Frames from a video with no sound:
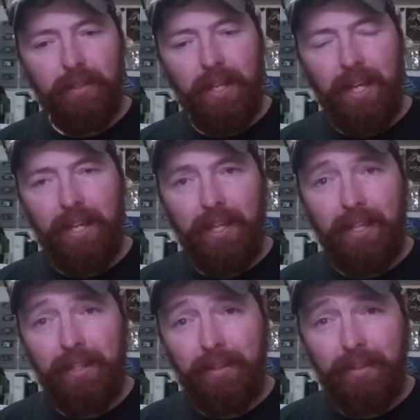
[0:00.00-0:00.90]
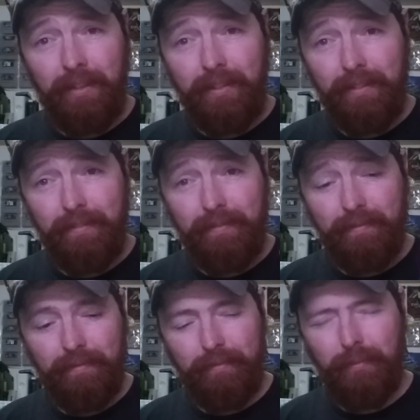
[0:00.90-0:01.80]
And
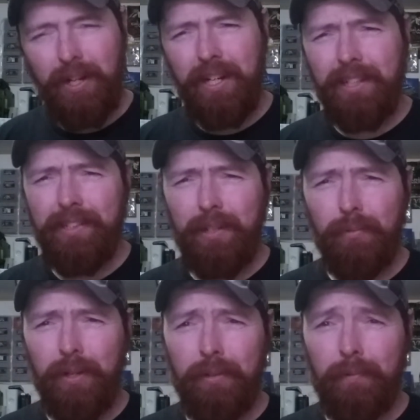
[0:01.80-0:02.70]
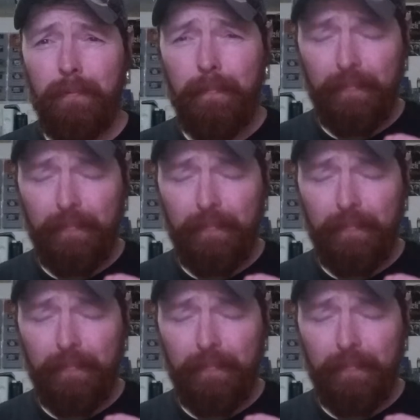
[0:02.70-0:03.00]
why did I say rental?